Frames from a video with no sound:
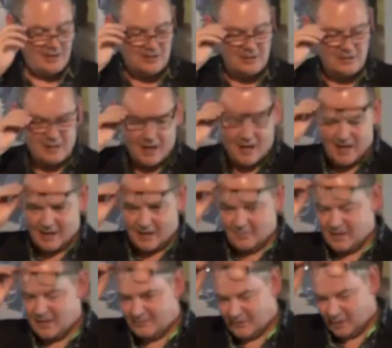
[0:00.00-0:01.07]
They didn't
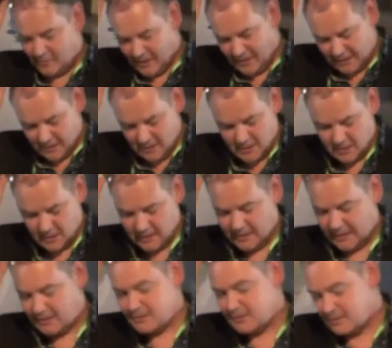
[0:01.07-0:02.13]
hire me for my
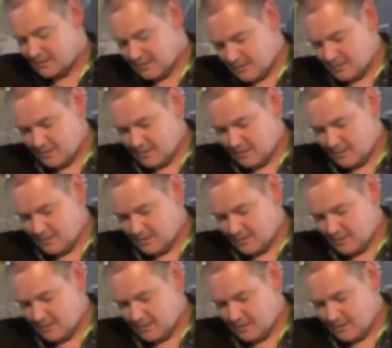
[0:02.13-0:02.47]
intellect.